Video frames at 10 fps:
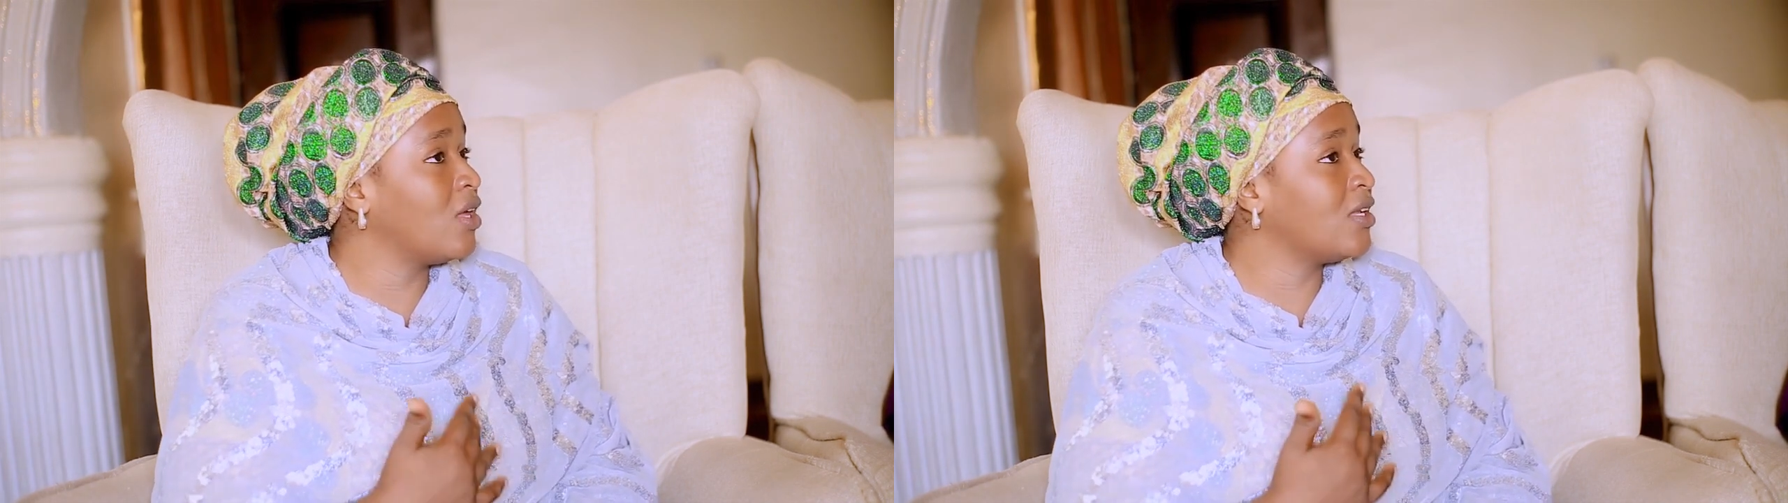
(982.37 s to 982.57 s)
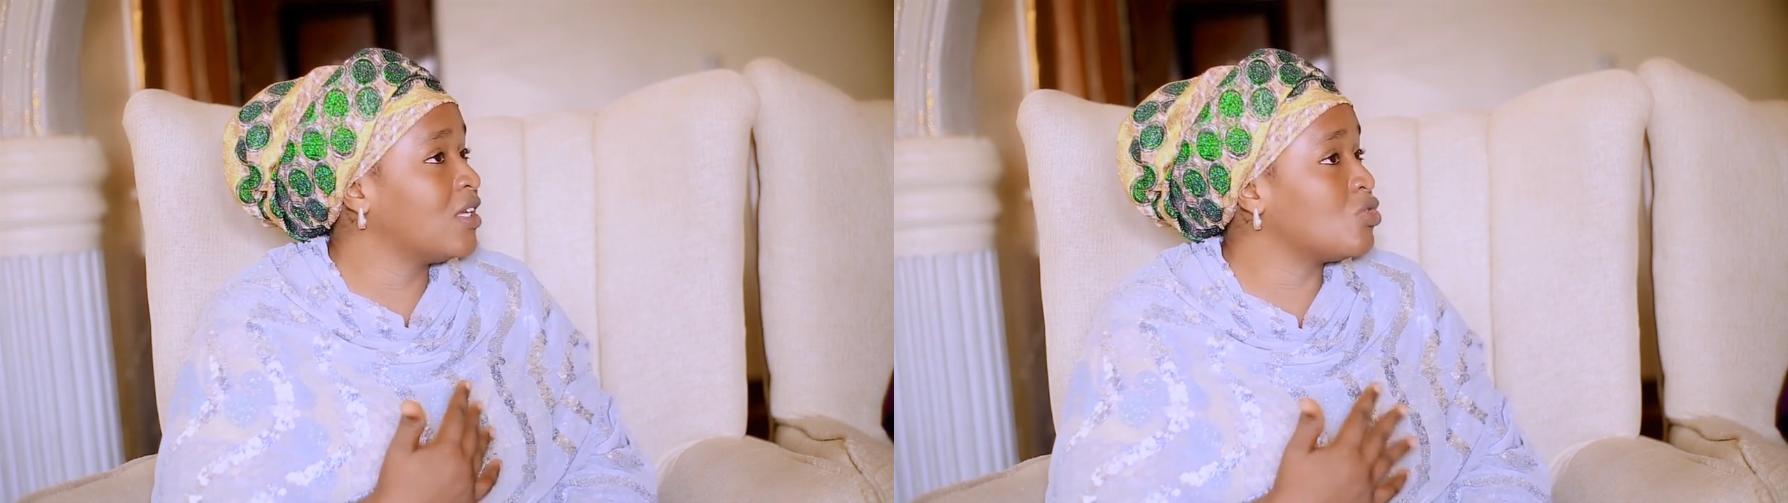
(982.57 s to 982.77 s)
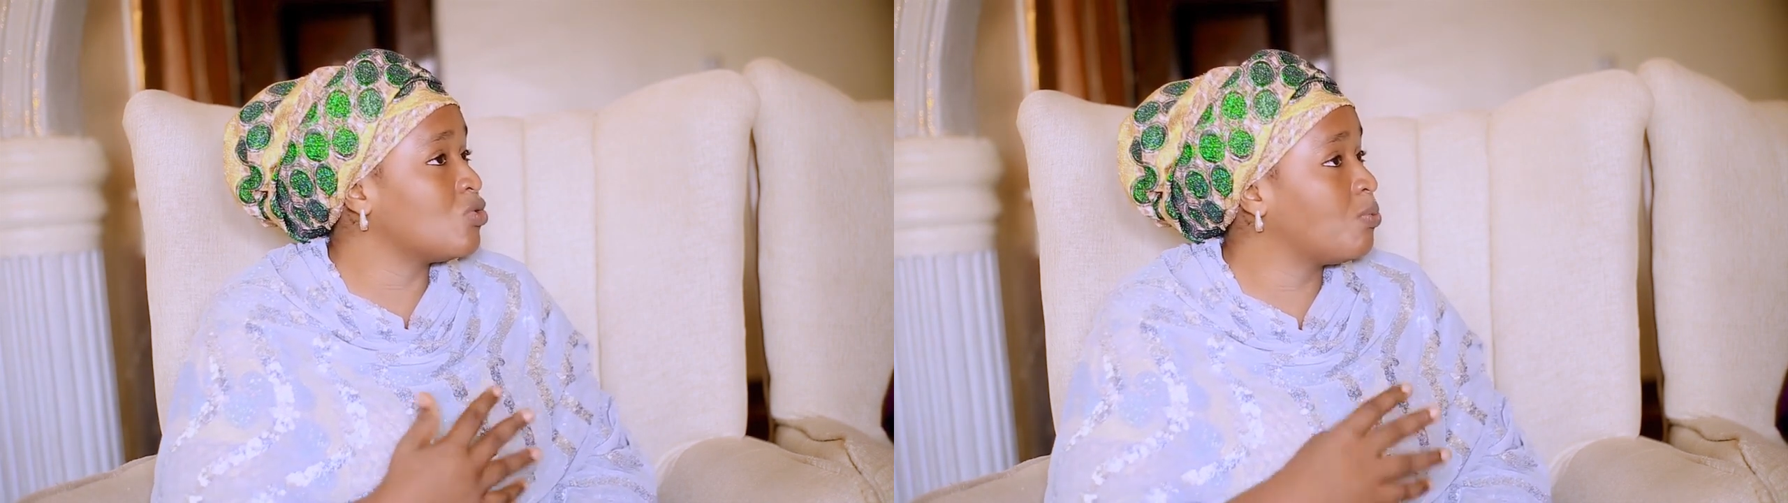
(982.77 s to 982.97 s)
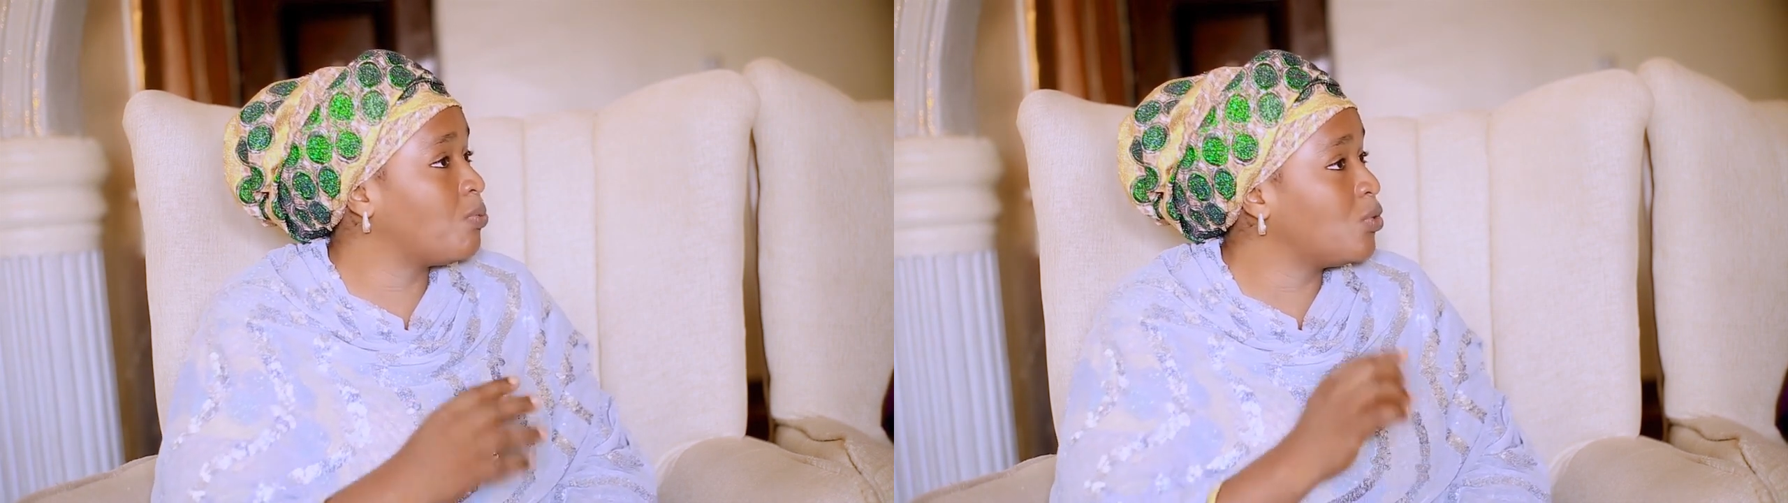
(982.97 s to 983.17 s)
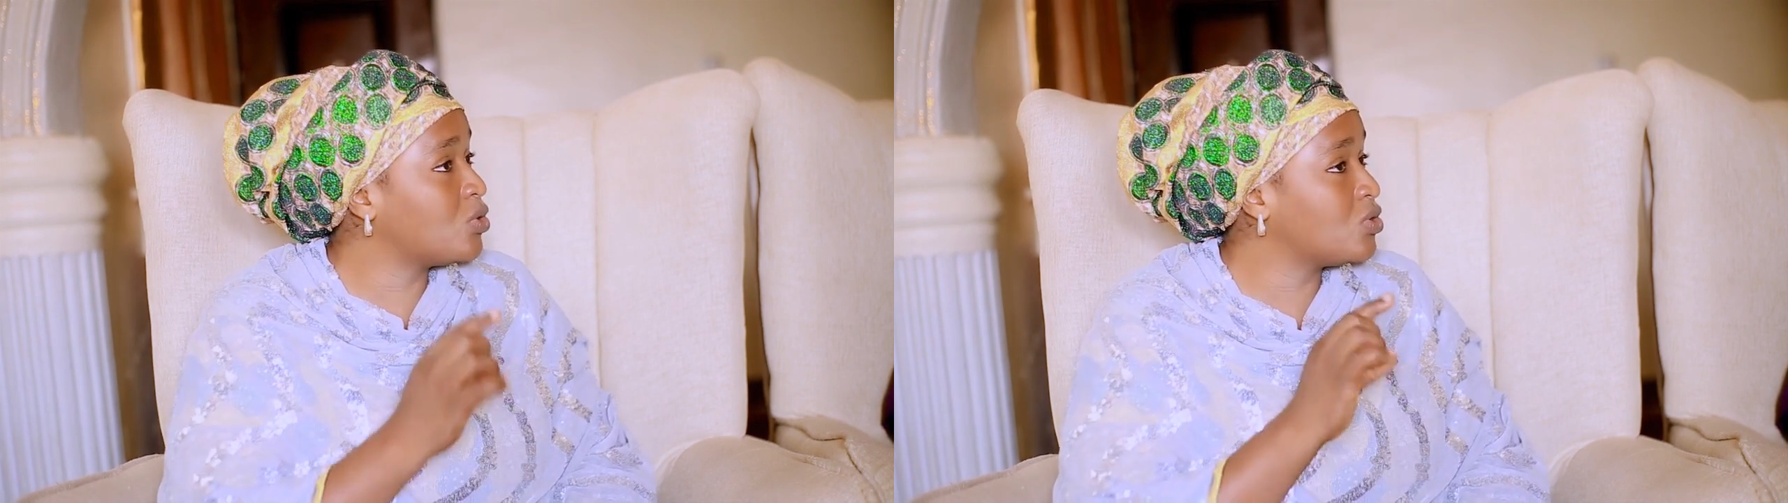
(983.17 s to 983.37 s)
they should
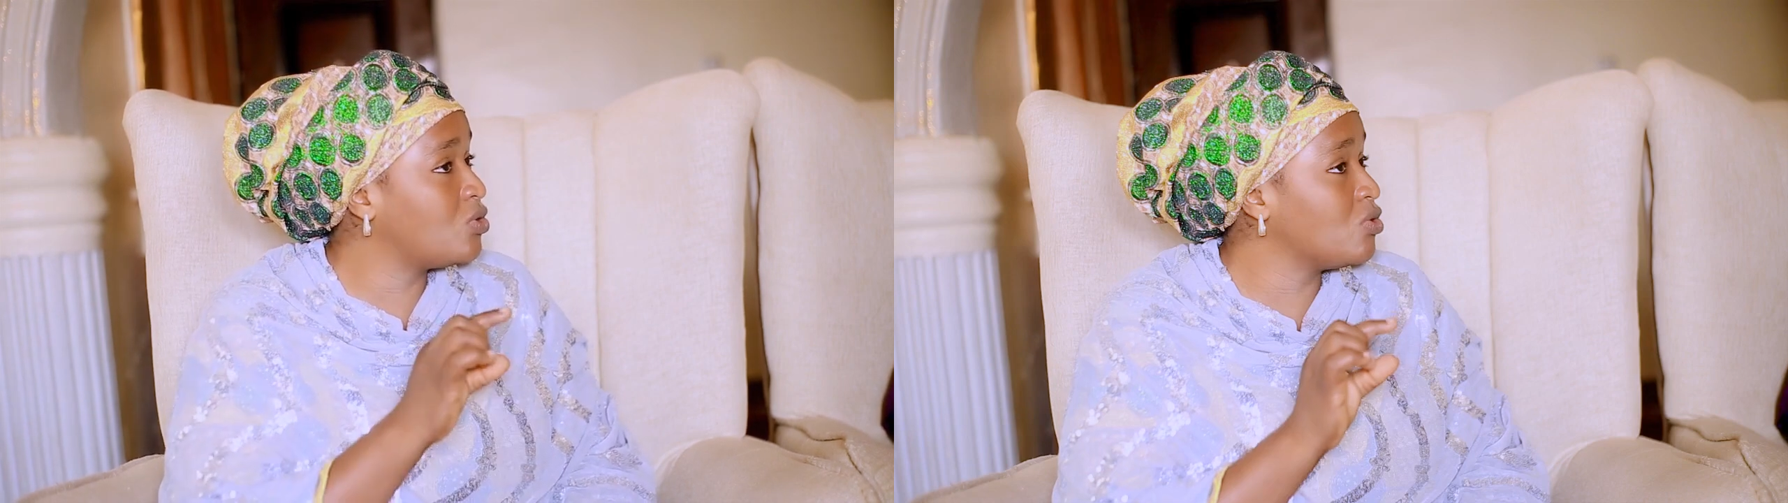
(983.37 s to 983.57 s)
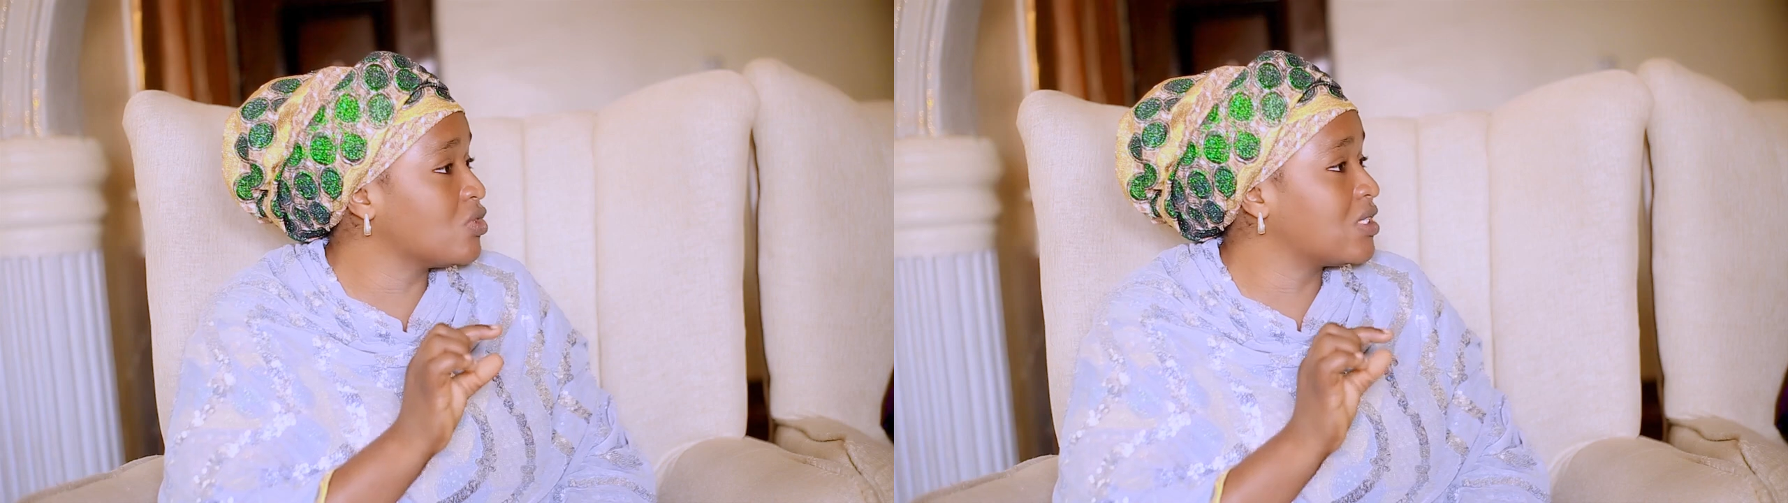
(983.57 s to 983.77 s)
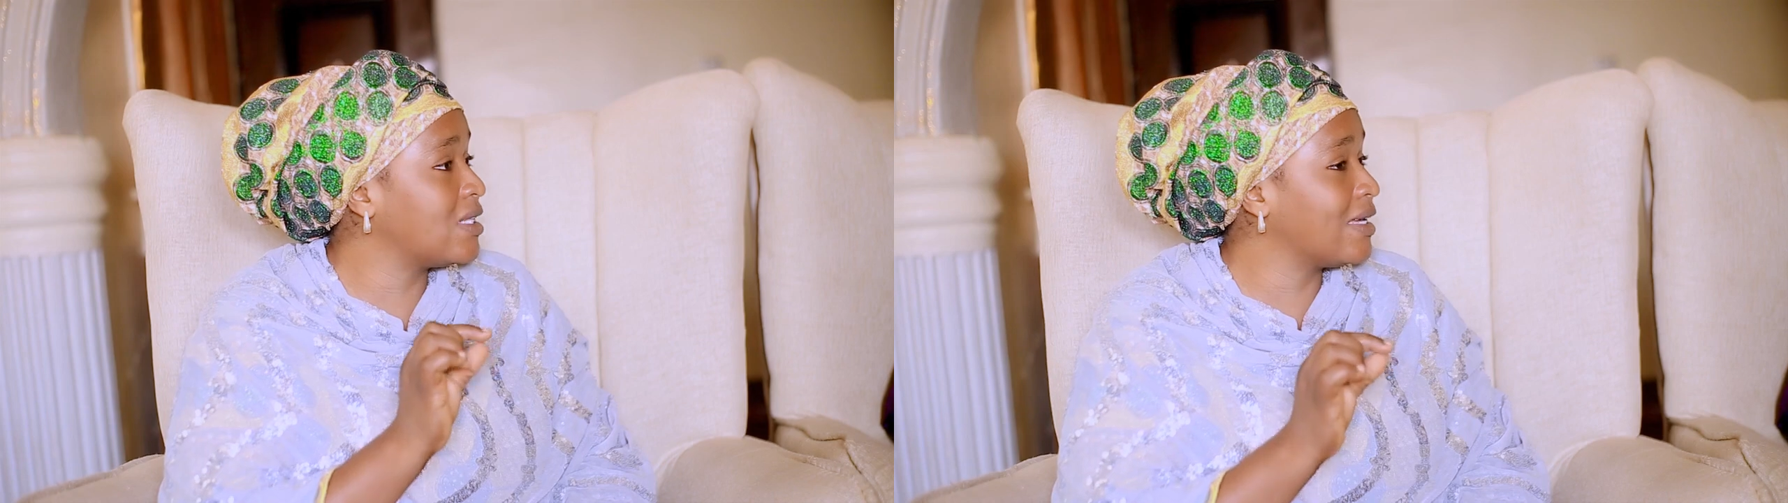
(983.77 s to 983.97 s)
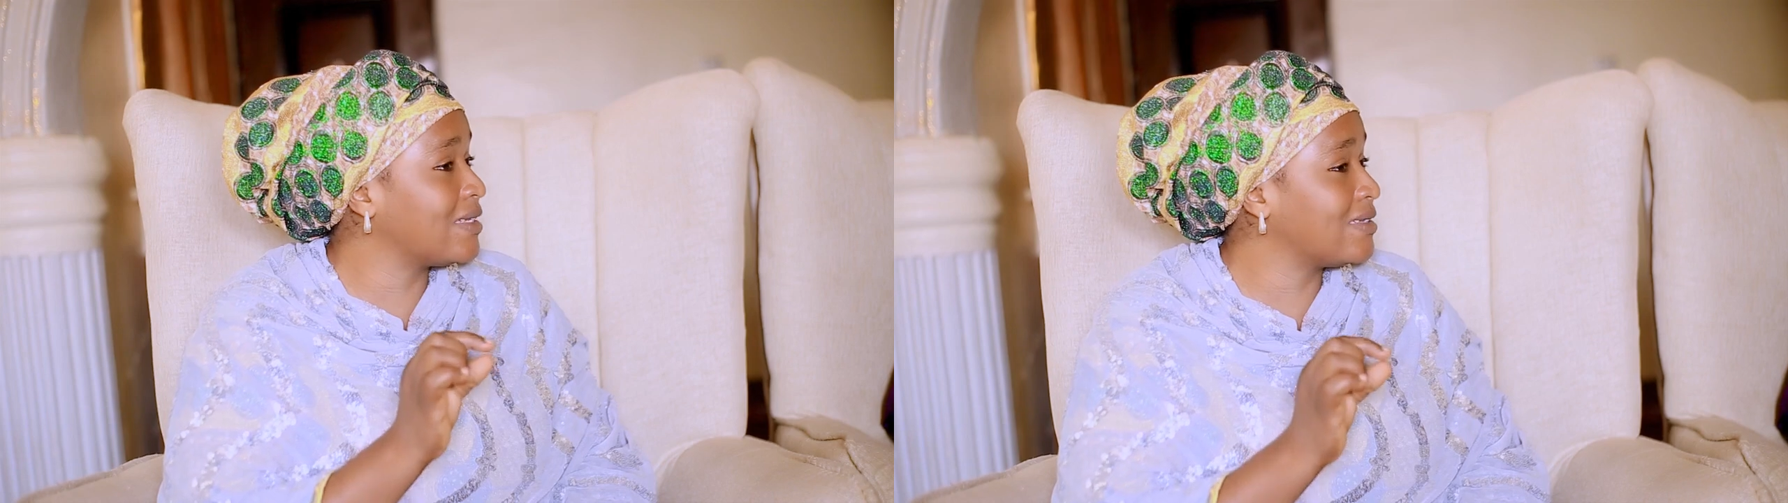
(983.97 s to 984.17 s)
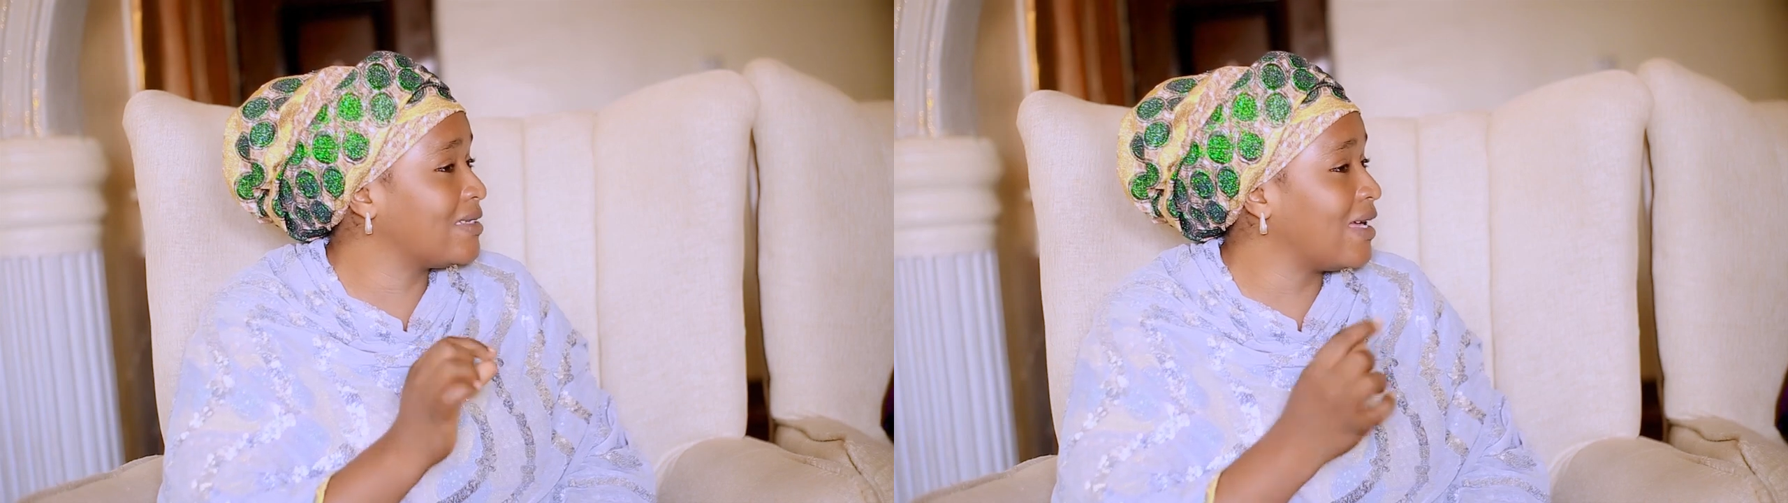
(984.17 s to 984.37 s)
put those that